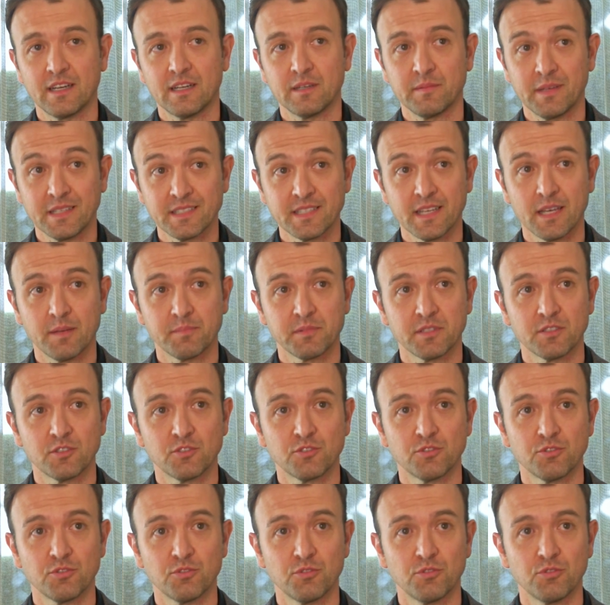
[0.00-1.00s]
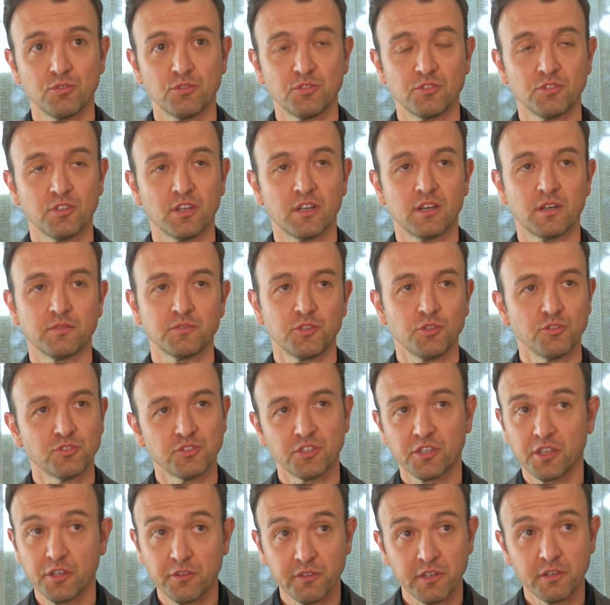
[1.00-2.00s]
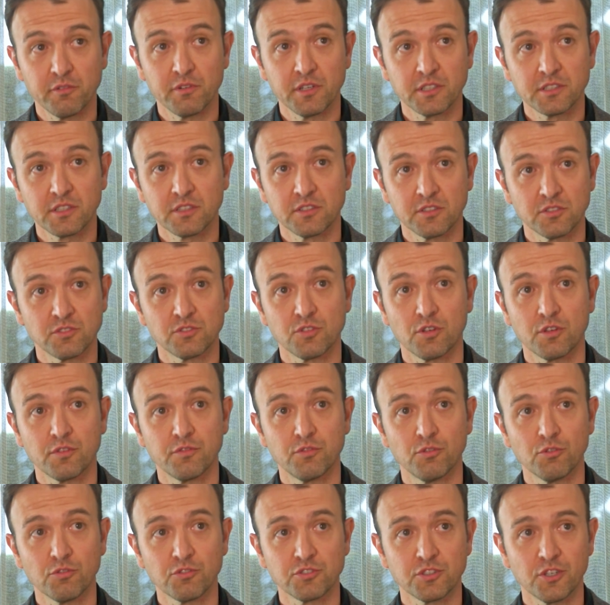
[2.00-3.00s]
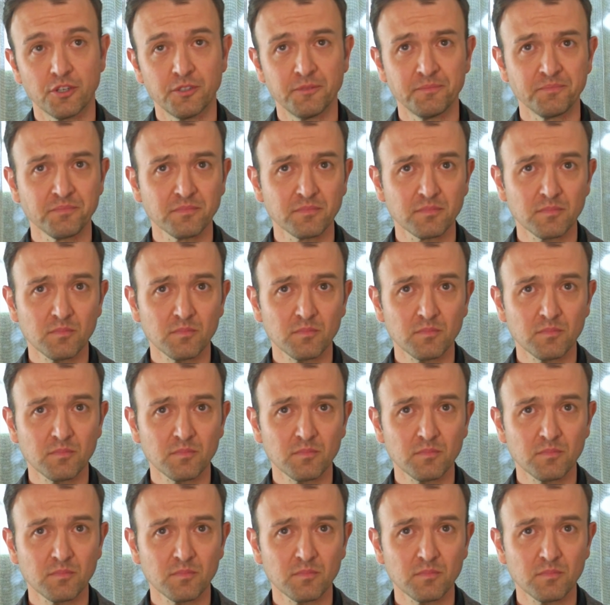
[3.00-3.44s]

adapt to new security risks and so forth. So